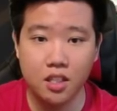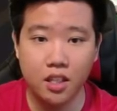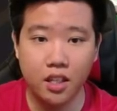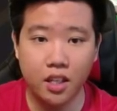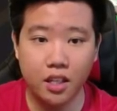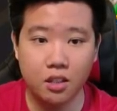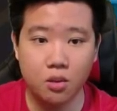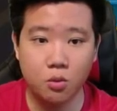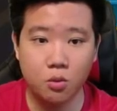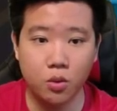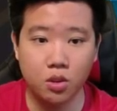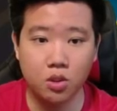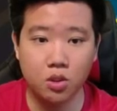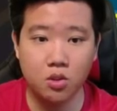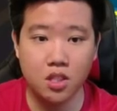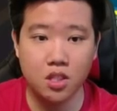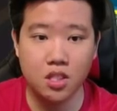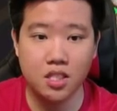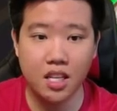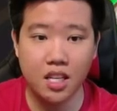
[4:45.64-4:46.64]
and we'll do
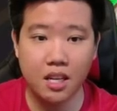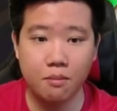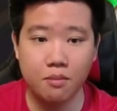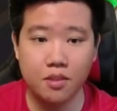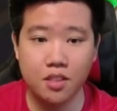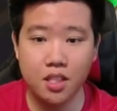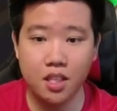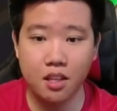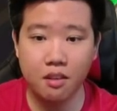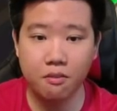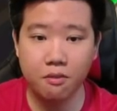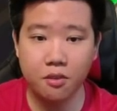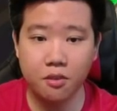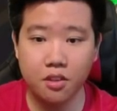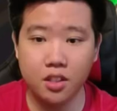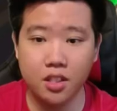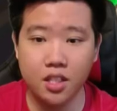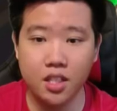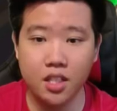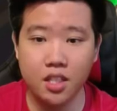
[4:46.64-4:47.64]
the same thing for
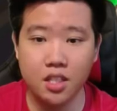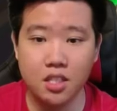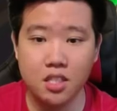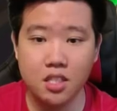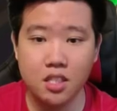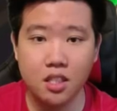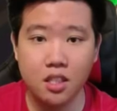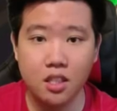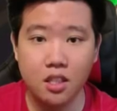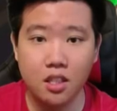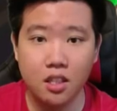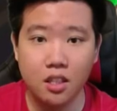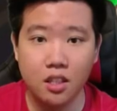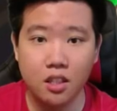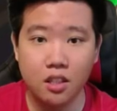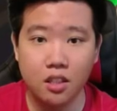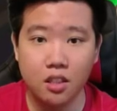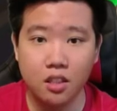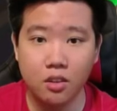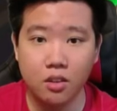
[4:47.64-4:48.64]
this.
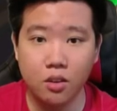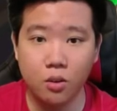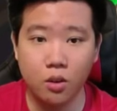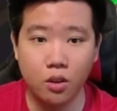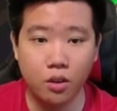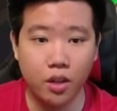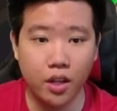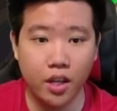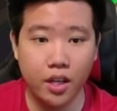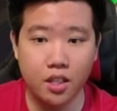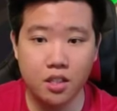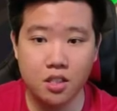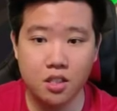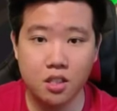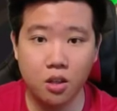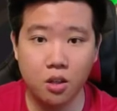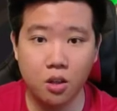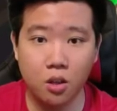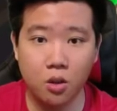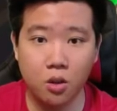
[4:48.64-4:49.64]
Okay,
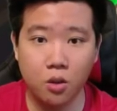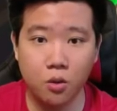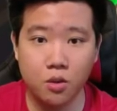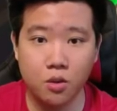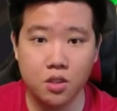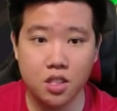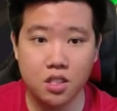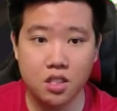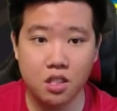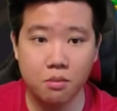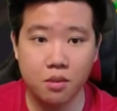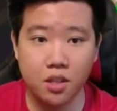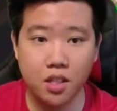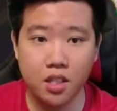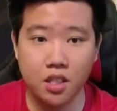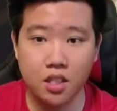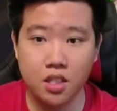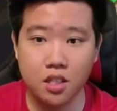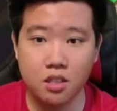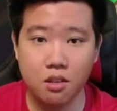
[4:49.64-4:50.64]
so 60
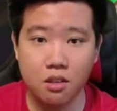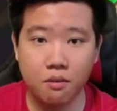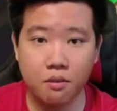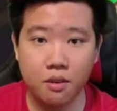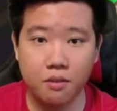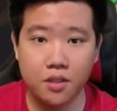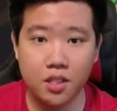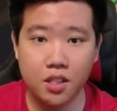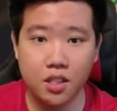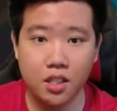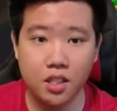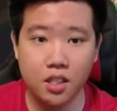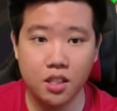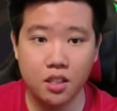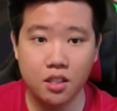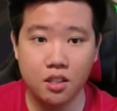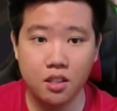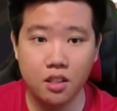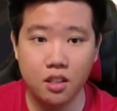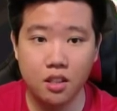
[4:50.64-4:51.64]
minutes,
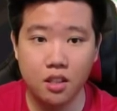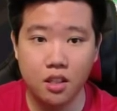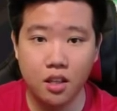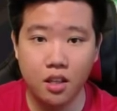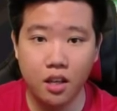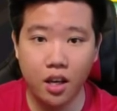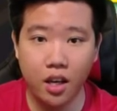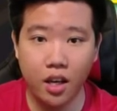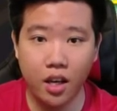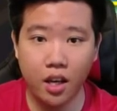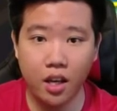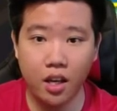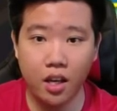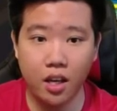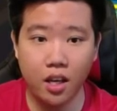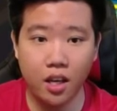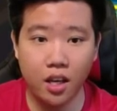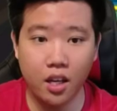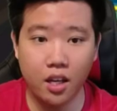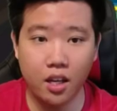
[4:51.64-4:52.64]
15,
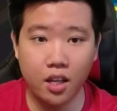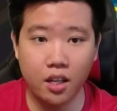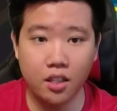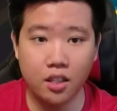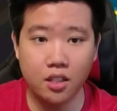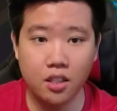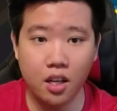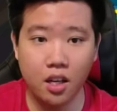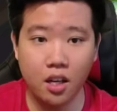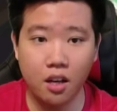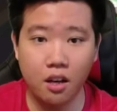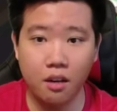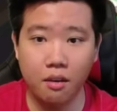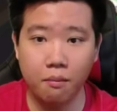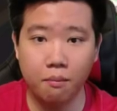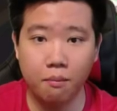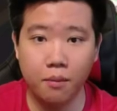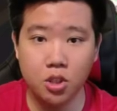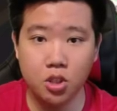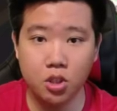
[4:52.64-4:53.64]
and
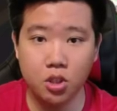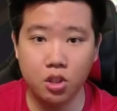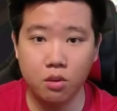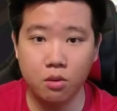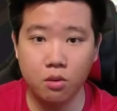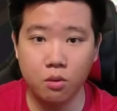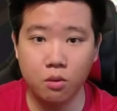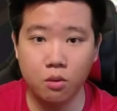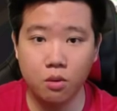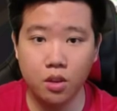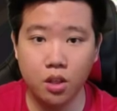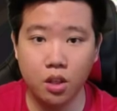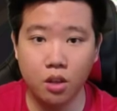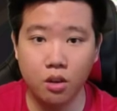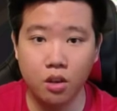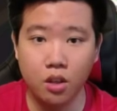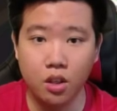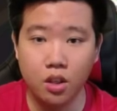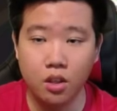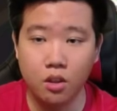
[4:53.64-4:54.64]
bunch of
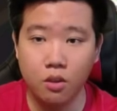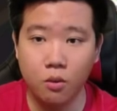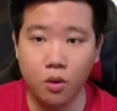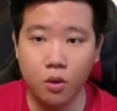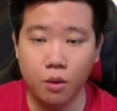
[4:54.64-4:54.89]
1